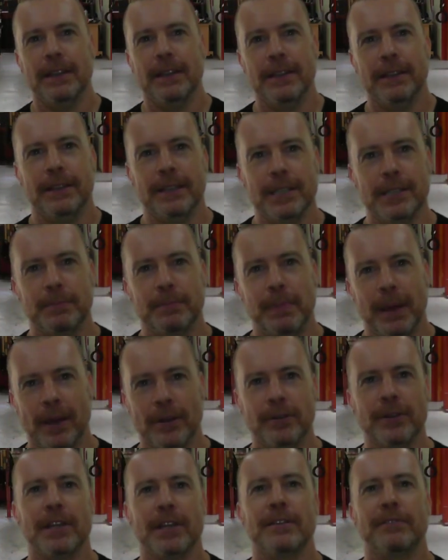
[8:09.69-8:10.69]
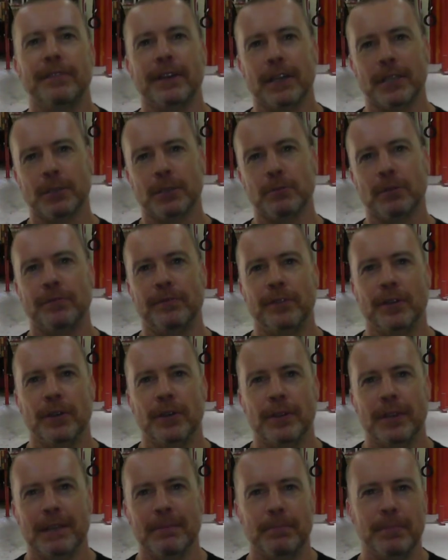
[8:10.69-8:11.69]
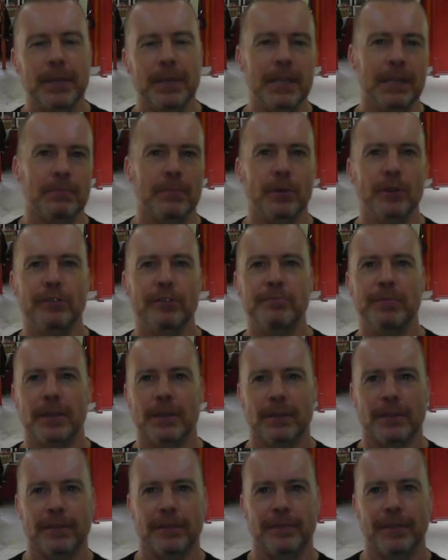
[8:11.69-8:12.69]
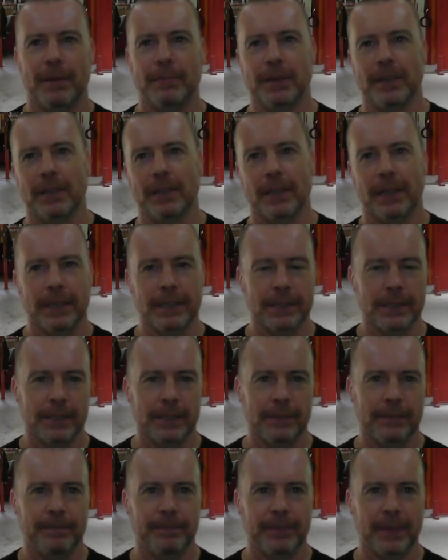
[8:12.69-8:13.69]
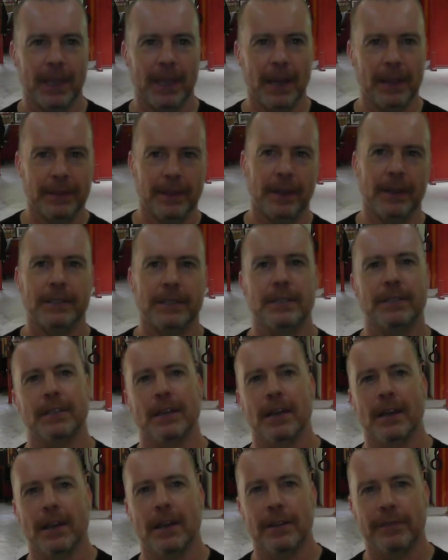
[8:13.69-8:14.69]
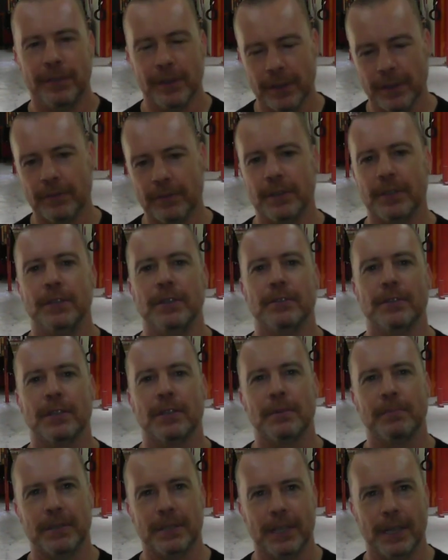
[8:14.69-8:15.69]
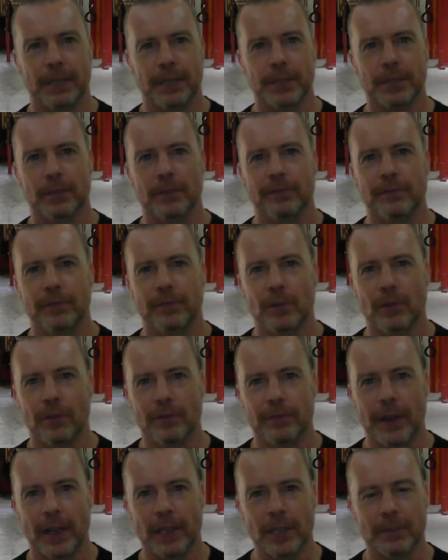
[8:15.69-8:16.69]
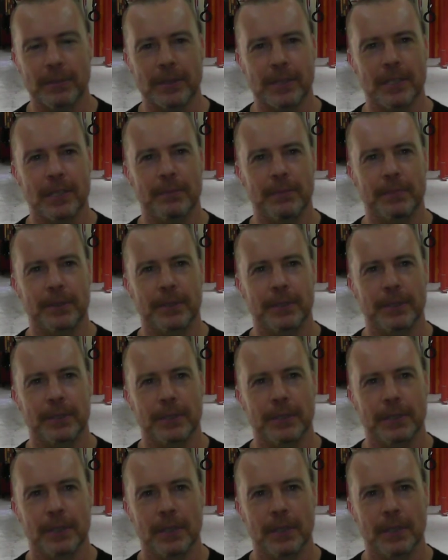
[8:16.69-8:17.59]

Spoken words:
These boundary effects would further impede movement of the fabric layers and thus further reduce the potential for valuable slippage.